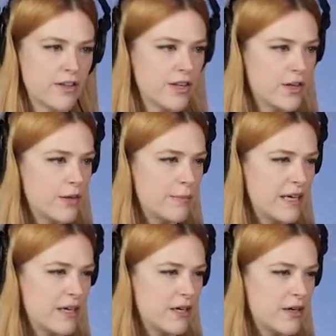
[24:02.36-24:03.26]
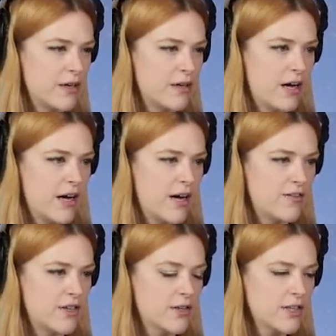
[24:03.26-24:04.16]
a little meal
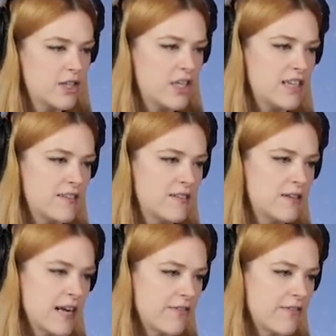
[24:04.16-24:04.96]
of a grilled cheese? You can